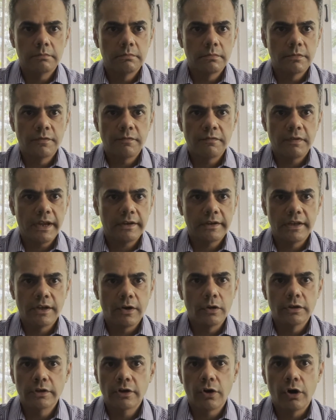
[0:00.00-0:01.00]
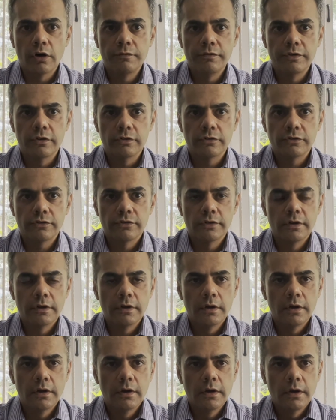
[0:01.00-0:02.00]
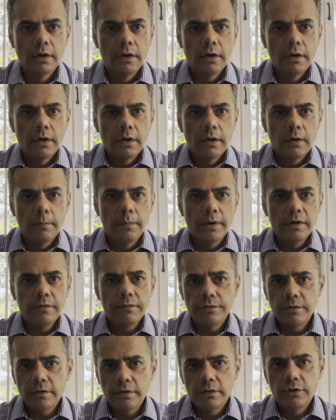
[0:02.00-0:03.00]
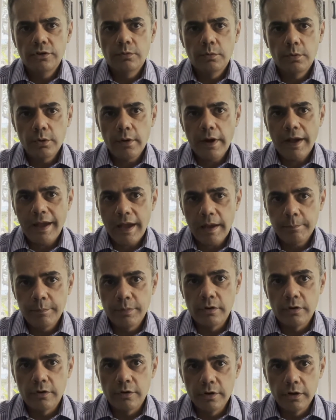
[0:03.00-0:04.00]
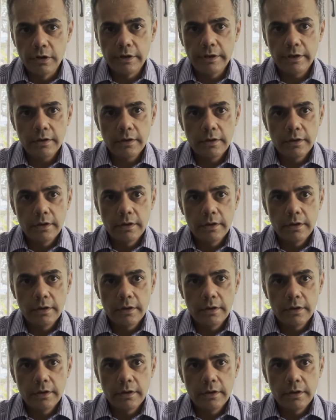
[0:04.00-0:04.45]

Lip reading: reflecting all the confidence. But if this were to happen really,